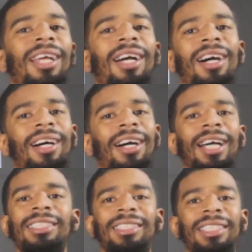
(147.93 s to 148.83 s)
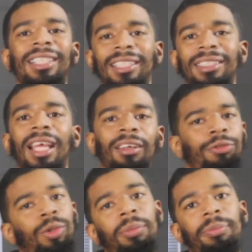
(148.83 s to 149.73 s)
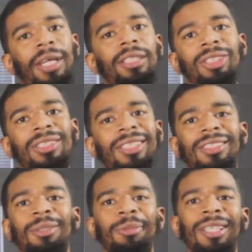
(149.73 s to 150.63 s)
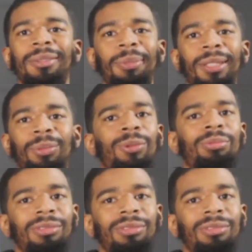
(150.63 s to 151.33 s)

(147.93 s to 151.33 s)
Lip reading: I just see it as a form of patriotism and people